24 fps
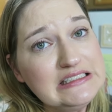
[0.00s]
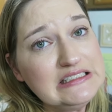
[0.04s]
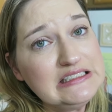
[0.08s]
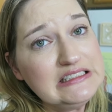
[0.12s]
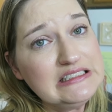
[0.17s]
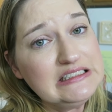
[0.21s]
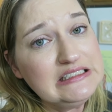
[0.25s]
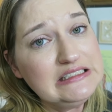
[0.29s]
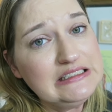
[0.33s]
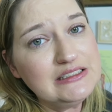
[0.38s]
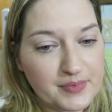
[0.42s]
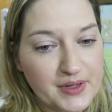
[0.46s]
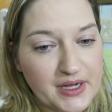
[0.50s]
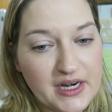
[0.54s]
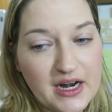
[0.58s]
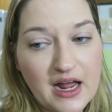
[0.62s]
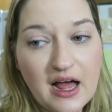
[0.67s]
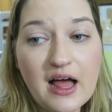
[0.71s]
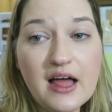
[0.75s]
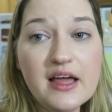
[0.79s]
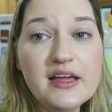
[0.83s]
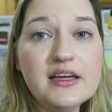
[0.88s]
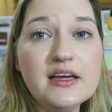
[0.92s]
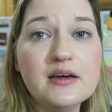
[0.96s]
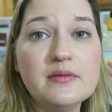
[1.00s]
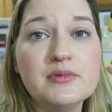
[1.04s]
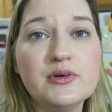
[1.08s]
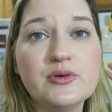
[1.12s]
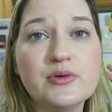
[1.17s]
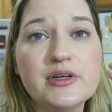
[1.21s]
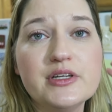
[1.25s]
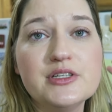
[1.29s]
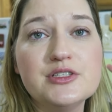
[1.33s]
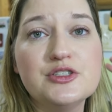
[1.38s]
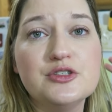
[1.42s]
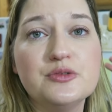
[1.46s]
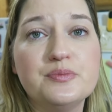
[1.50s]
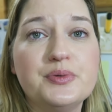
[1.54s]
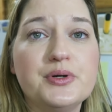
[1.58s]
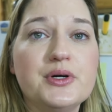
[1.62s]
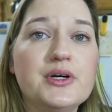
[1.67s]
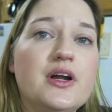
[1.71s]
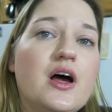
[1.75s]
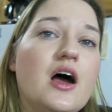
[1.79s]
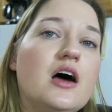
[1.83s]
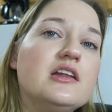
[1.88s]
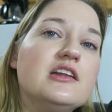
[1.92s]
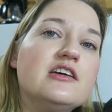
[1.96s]
Hmm. But I am going to
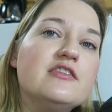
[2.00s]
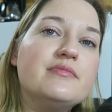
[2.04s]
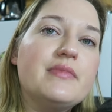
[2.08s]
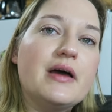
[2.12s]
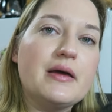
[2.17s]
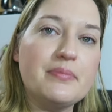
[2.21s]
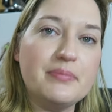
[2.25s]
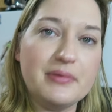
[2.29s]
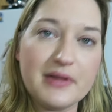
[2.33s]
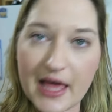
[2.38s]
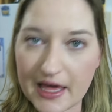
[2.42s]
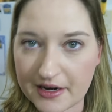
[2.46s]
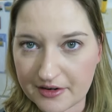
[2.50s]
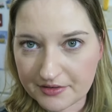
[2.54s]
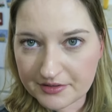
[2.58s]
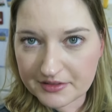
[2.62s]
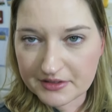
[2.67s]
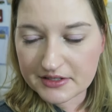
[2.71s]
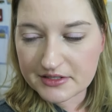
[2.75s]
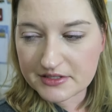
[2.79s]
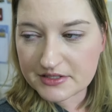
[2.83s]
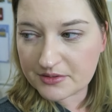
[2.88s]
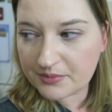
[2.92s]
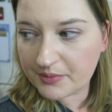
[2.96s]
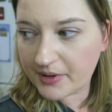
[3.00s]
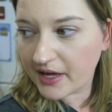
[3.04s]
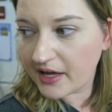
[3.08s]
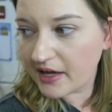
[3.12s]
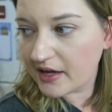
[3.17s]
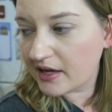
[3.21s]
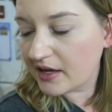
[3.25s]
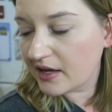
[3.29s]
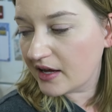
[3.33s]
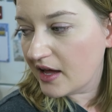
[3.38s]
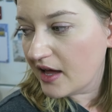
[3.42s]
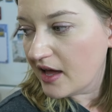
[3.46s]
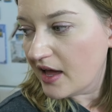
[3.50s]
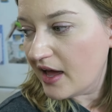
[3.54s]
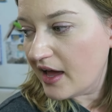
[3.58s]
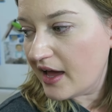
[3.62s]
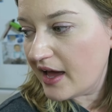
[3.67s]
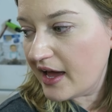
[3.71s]
put all of my planner things away